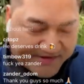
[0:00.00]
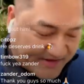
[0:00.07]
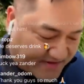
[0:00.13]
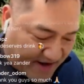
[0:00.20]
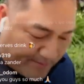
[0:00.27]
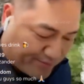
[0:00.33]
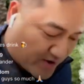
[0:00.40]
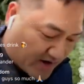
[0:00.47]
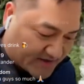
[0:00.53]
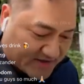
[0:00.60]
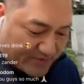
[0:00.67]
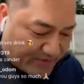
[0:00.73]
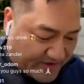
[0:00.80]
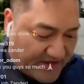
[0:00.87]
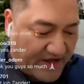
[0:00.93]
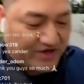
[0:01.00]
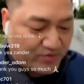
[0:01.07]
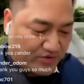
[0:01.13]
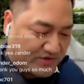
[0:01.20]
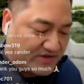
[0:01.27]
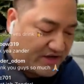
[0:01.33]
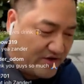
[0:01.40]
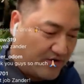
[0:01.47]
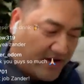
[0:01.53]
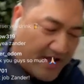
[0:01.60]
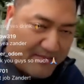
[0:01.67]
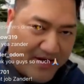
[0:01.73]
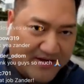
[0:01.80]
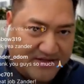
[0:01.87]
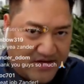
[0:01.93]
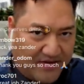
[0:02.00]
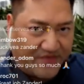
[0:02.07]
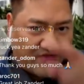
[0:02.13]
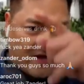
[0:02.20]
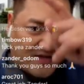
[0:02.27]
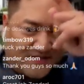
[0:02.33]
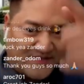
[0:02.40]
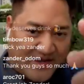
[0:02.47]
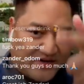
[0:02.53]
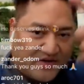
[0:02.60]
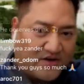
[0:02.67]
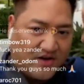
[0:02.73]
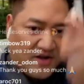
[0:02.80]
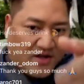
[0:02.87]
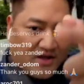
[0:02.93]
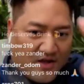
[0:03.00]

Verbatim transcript: It's the same process we teach. We'll see you at MIC. Thanks, Xander.